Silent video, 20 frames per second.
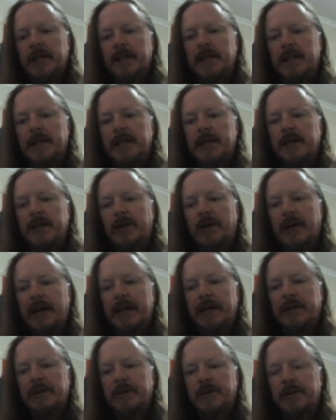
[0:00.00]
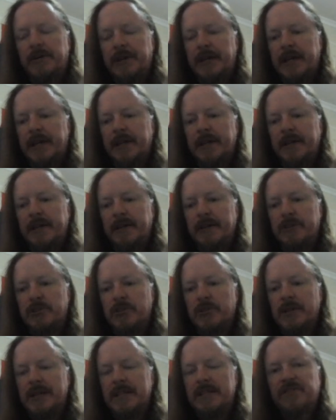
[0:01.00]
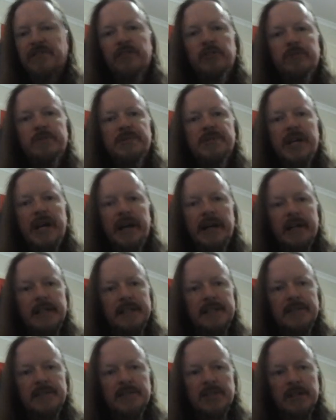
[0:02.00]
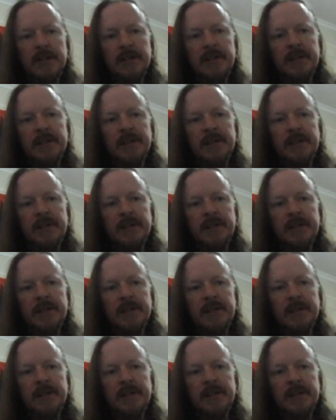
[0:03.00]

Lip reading: the iconic Transformers characters